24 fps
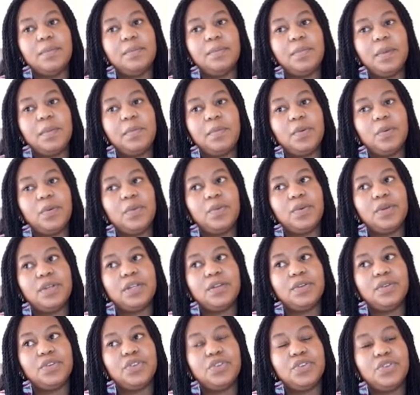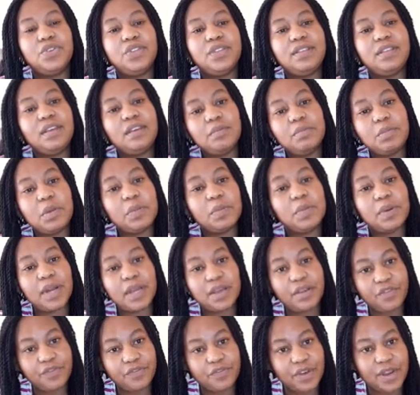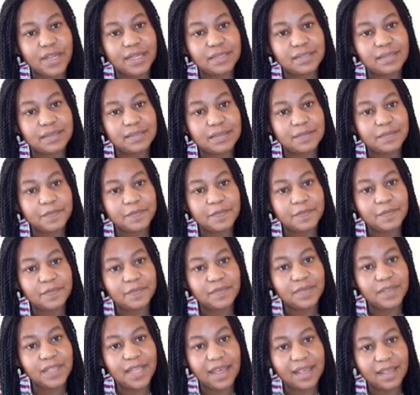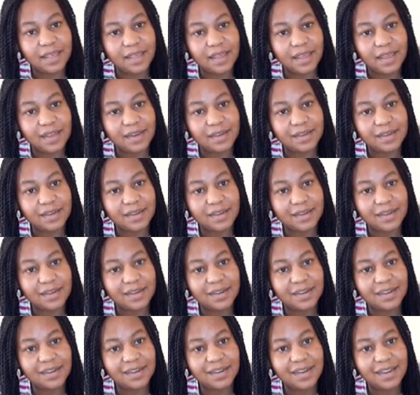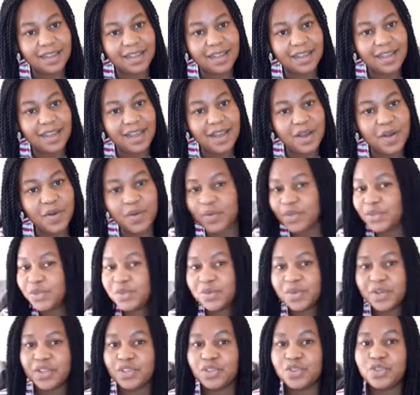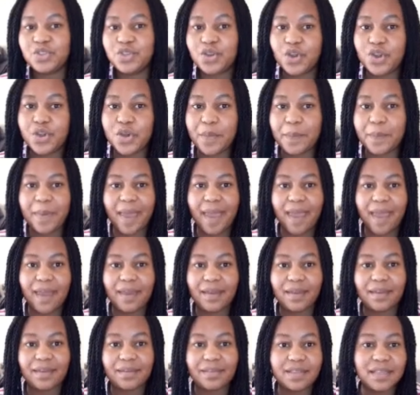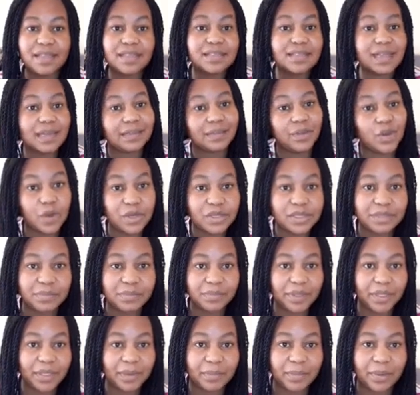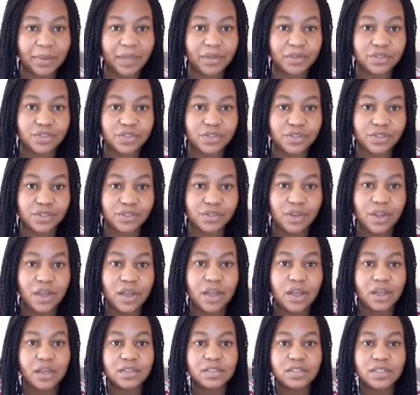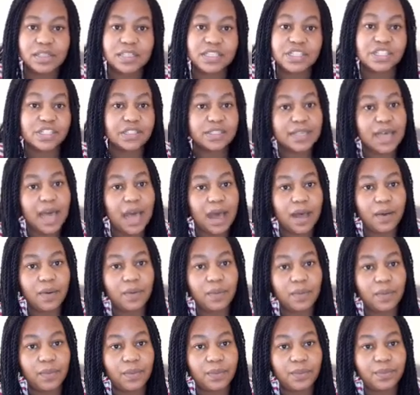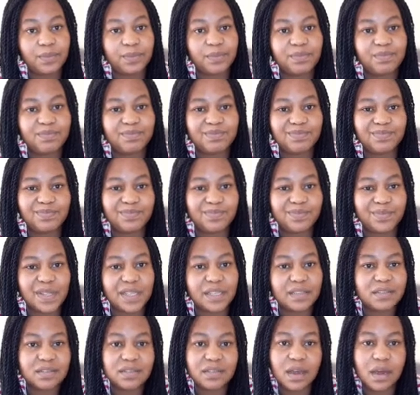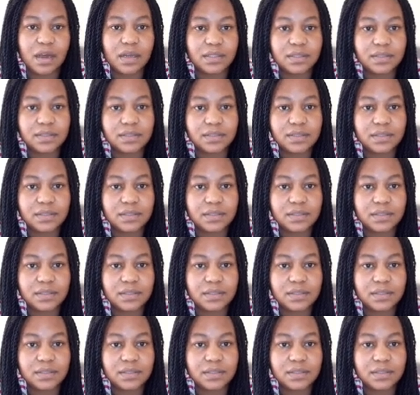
people would, you think people are your friends, and then as soon as you turn your back, they start gossiping about you. So that's just how things got